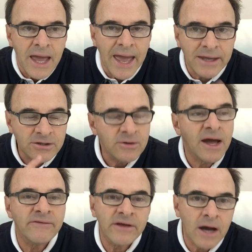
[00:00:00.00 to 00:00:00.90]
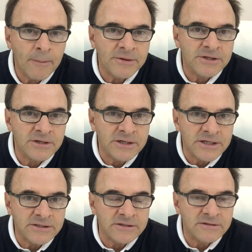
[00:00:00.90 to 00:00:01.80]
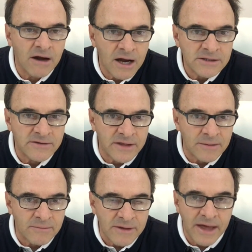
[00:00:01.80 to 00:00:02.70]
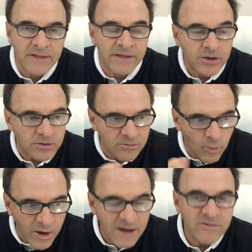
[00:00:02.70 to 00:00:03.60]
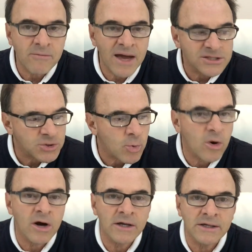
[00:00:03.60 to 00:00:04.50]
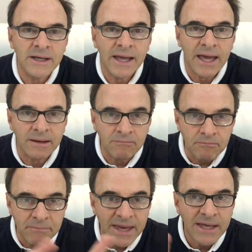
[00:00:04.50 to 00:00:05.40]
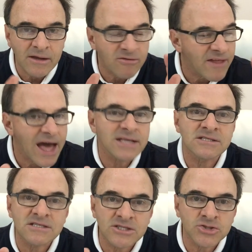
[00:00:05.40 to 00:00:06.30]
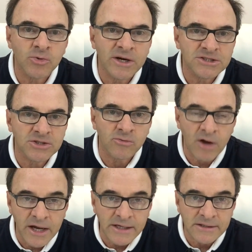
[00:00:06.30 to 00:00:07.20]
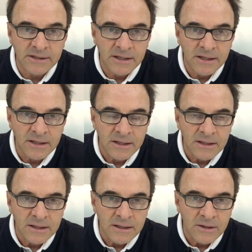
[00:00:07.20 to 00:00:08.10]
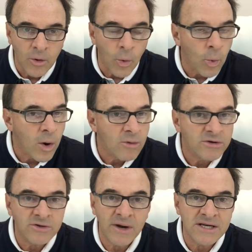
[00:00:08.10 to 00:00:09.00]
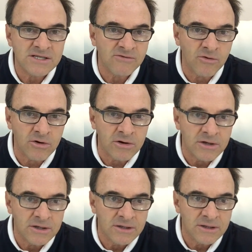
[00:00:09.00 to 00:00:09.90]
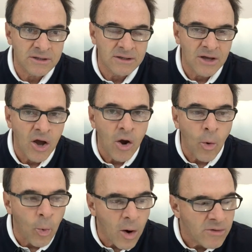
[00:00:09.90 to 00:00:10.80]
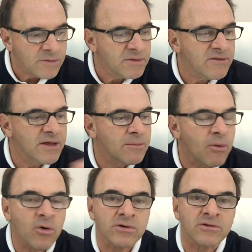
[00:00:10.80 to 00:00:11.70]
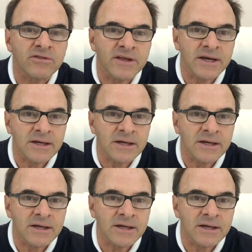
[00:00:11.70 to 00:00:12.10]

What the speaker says: and you had the opportunity to talk to them, and they could wave the magic wand and make that situation right, what would you ask for? What would be the important thing?